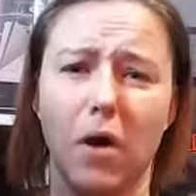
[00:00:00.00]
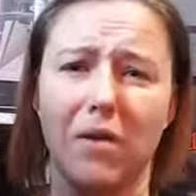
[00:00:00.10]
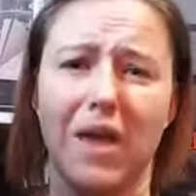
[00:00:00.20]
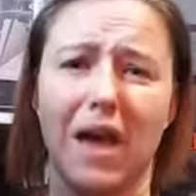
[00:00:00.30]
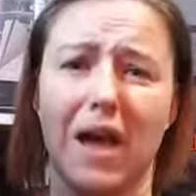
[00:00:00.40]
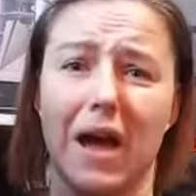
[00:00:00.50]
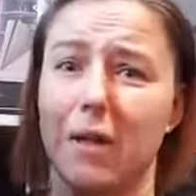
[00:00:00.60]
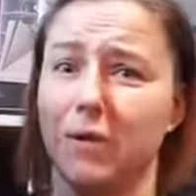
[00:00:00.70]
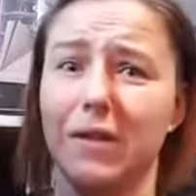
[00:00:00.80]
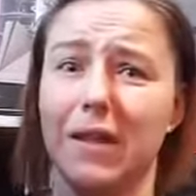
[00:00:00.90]
oh yeah, I
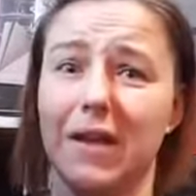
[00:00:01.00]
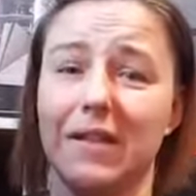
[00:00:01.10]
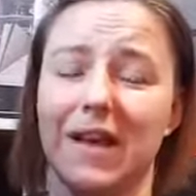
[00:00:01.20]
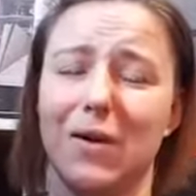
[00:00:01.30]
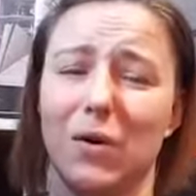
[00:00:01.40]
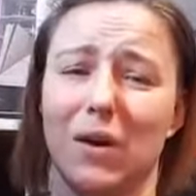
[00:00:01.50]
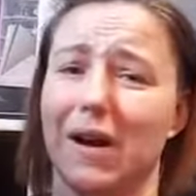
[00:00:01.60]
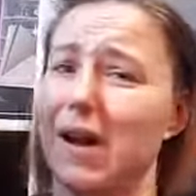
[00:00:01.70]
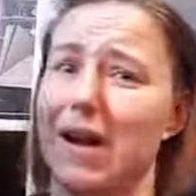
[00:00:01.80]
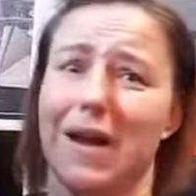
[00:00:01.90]
really like that, or
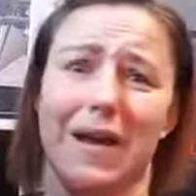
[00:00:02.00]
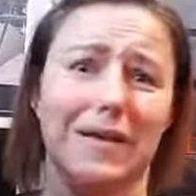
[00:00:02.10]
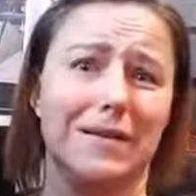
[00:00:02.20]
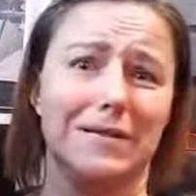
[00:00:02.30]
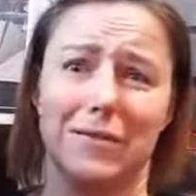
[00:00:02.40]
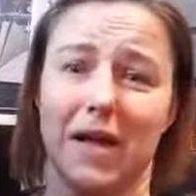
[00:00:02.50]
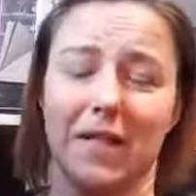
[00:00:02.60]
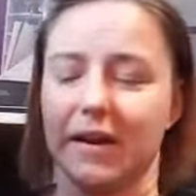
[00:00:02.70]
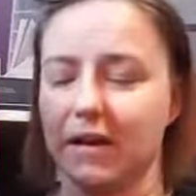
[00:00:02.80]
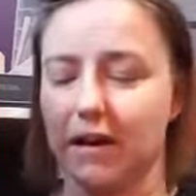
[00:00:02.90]
I do not
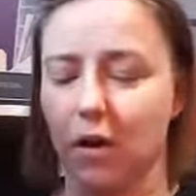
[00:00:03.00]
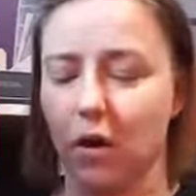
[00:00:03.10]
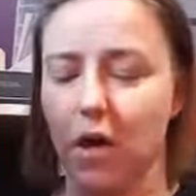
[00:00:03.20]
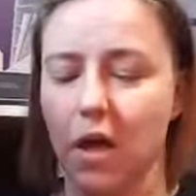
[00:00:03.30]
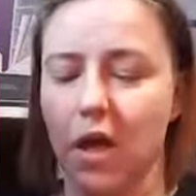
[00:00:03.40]
like it at all.